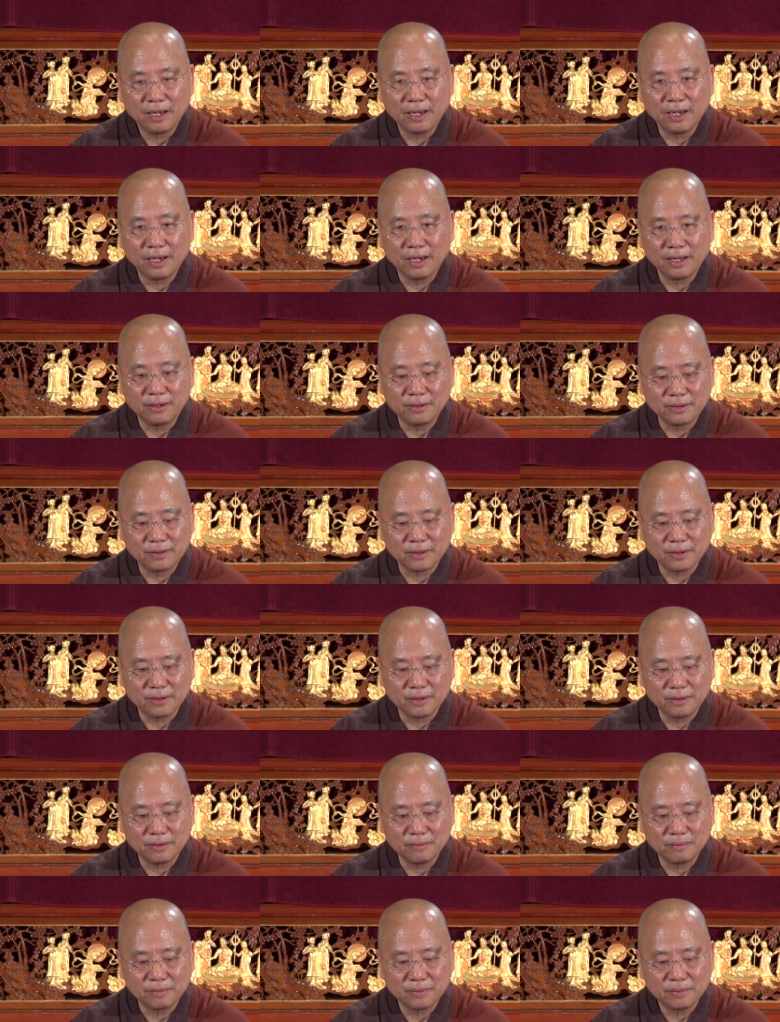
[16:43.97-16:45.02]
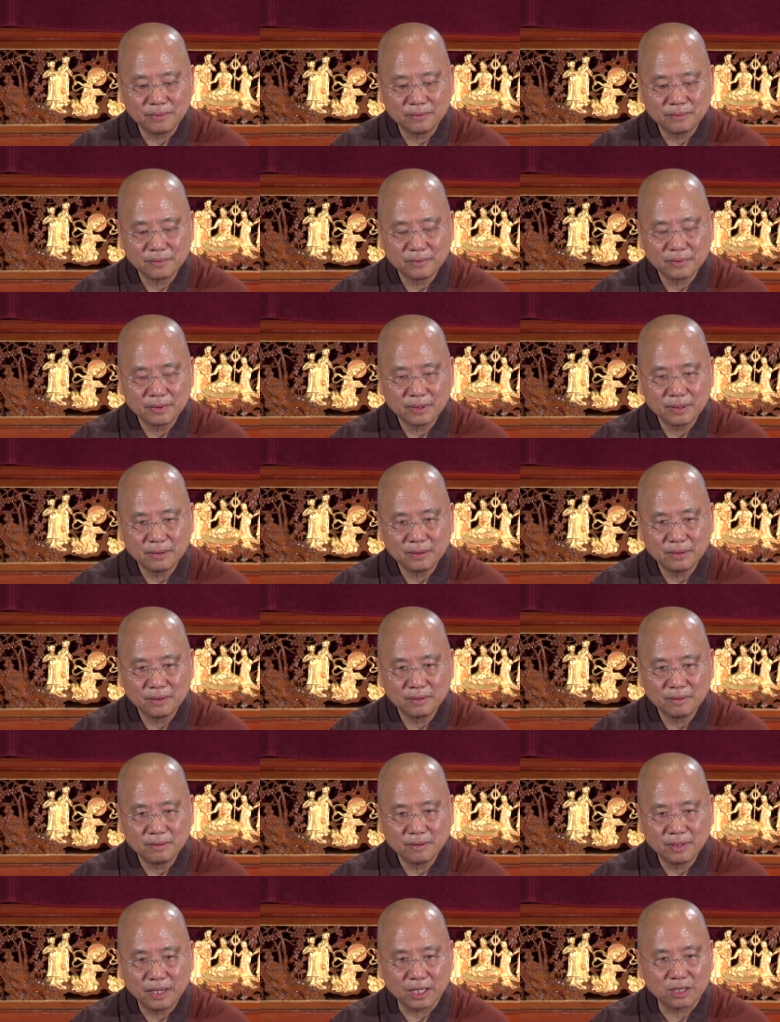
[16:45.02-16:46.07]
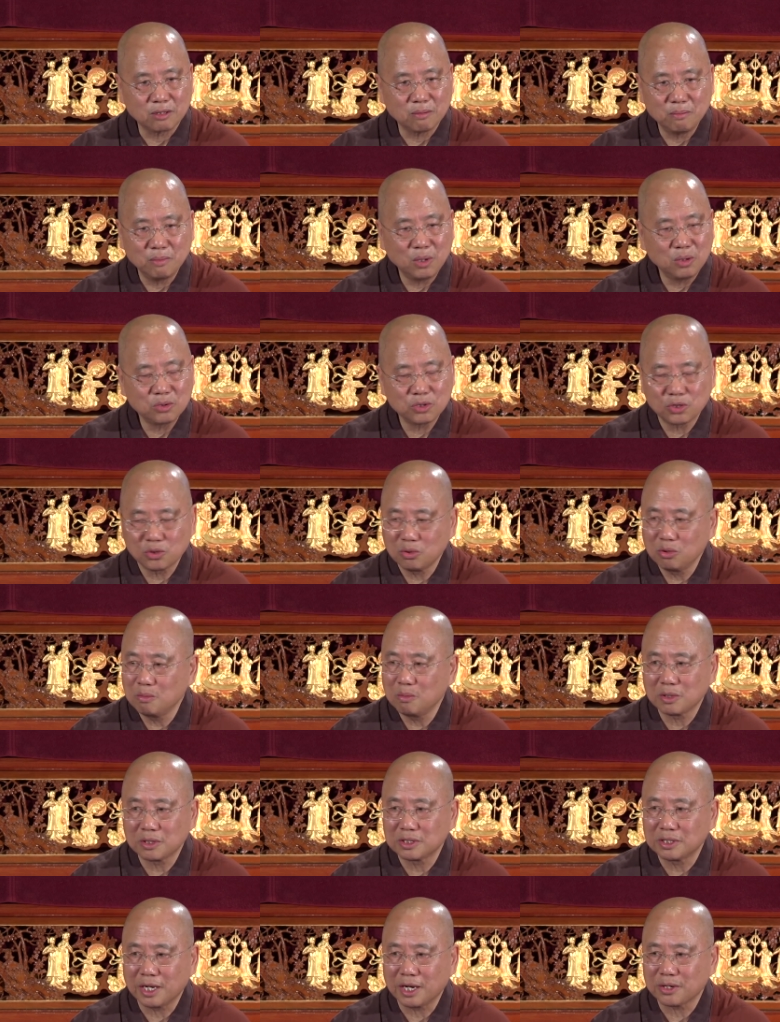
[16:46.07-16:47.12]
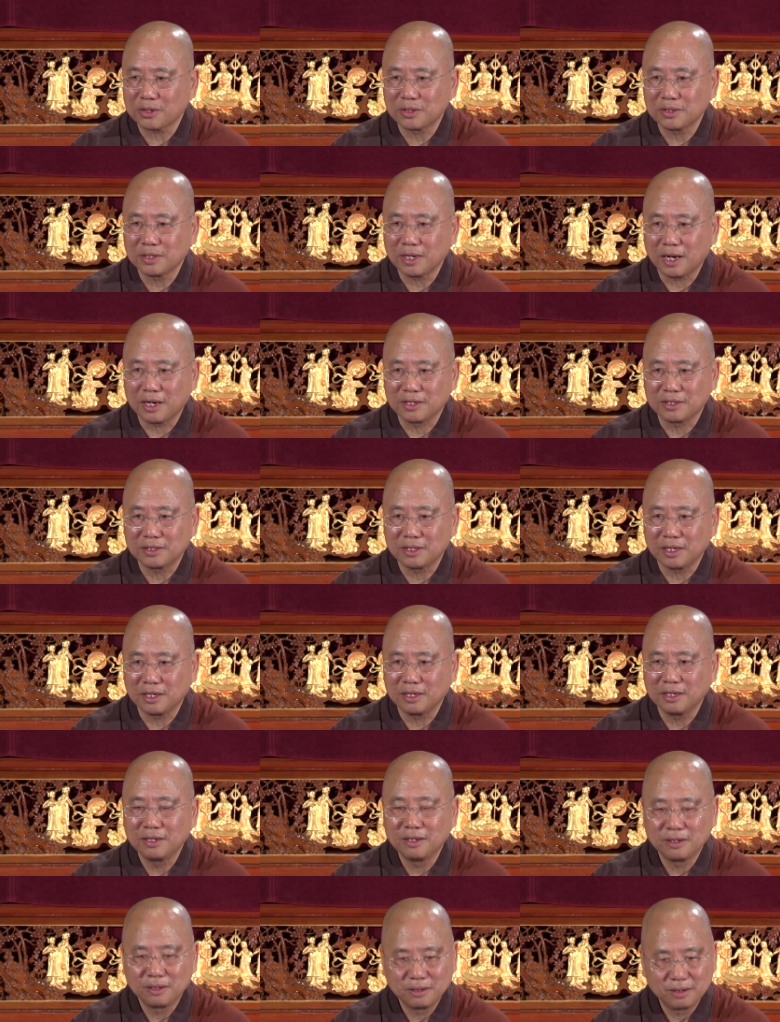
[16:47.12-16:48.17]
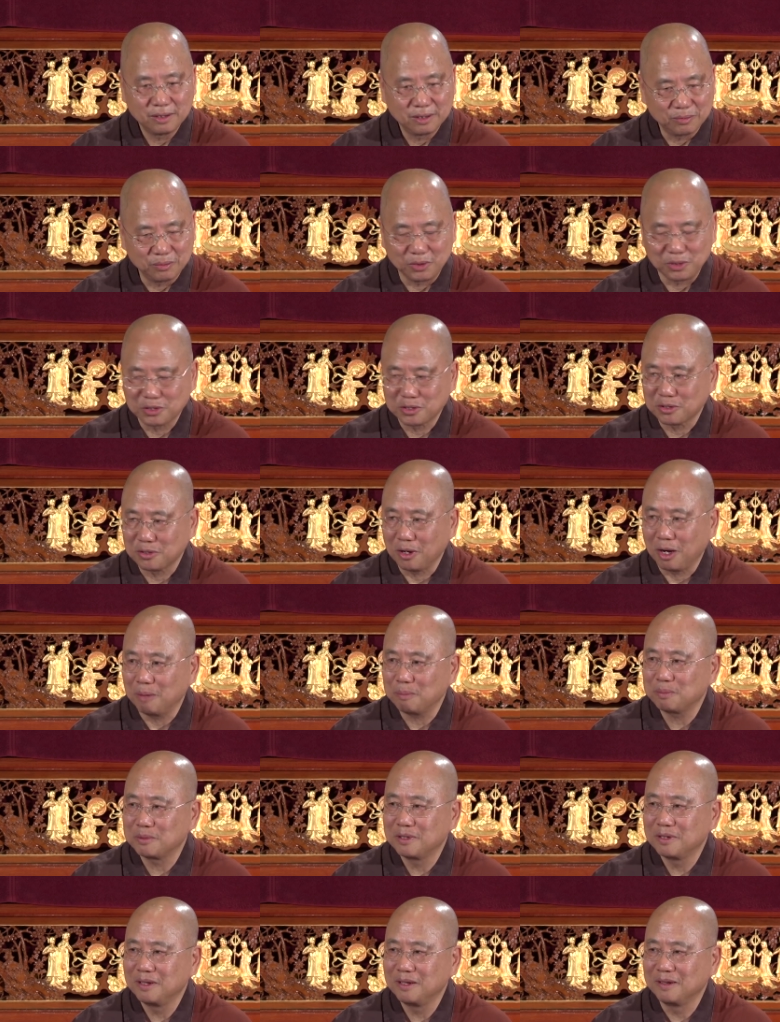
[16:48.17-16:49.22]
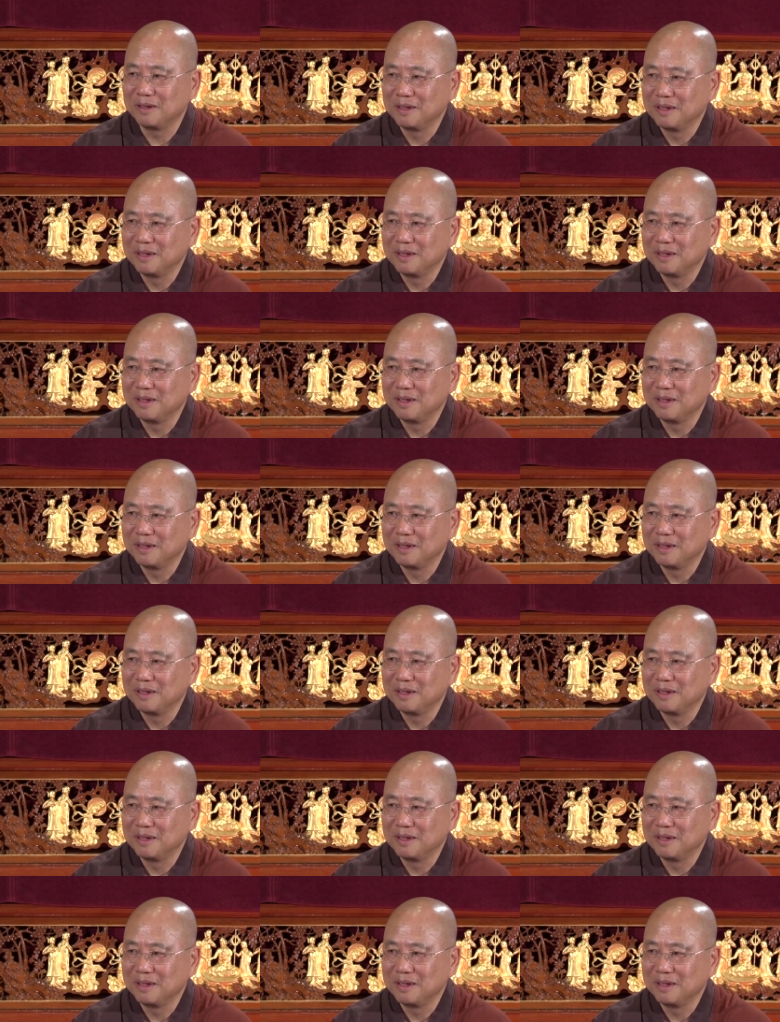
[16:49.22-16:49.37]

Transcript: And at the most 2 more sessions, I say we stopped.